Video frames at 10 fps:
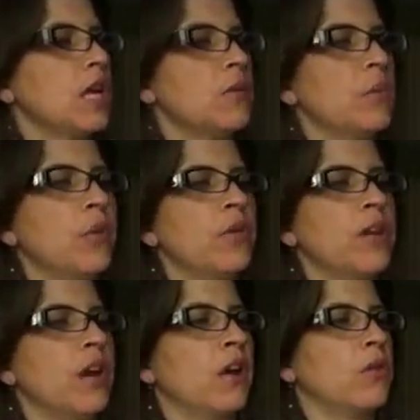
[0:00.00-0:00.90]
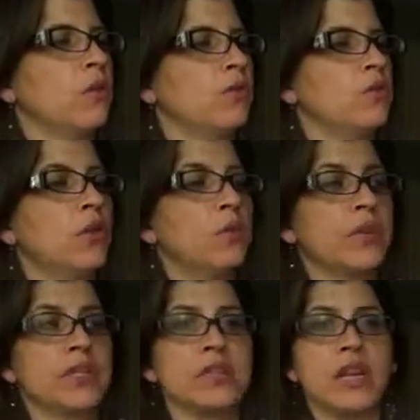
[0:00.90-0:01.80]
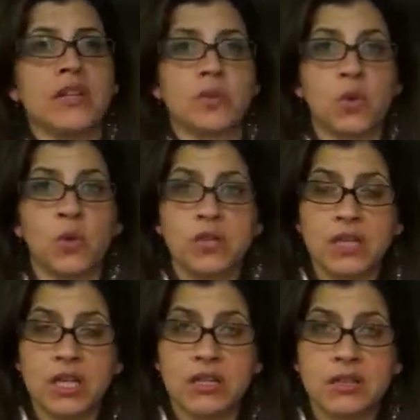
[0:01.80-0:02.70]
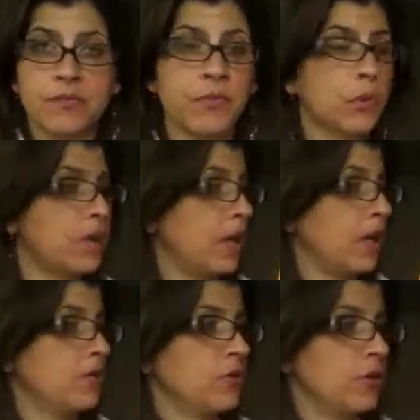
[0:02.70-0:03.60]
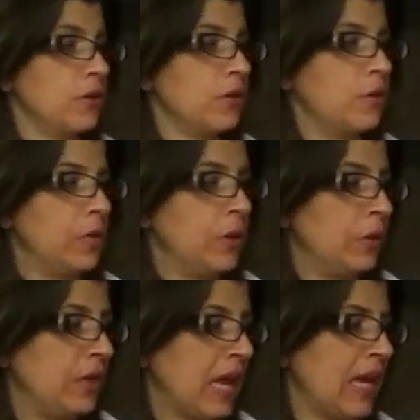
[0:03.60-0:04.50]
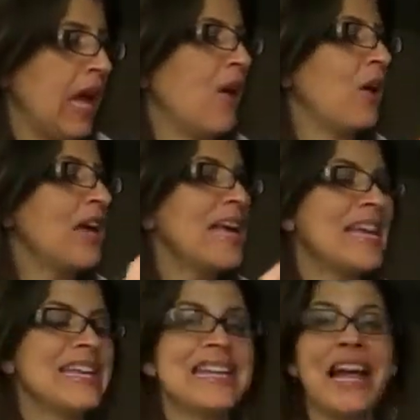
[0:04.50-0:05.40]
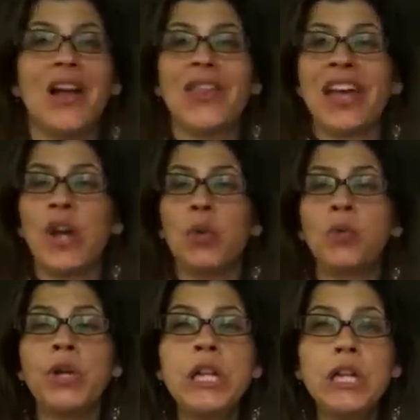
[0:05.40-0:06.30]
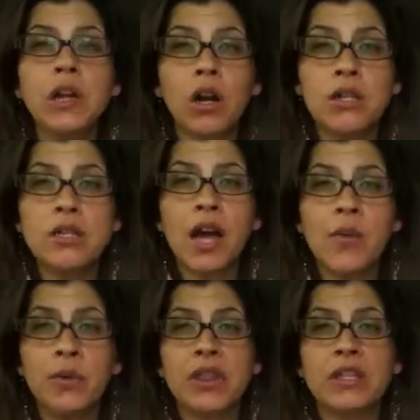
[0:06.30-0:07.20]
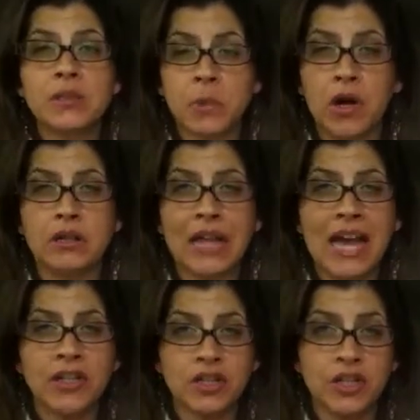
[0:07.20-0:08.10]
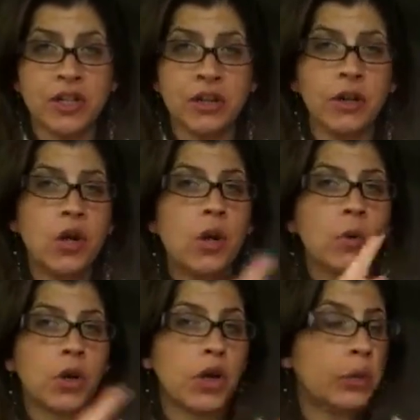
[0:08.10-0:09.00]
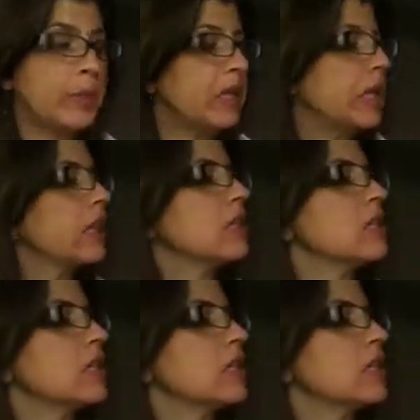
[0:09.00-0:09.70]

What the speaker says: y poner los nombres de las cosas. Okay, so they're going to build that out. Now, they had a really hard time with this part last year. We're hoping that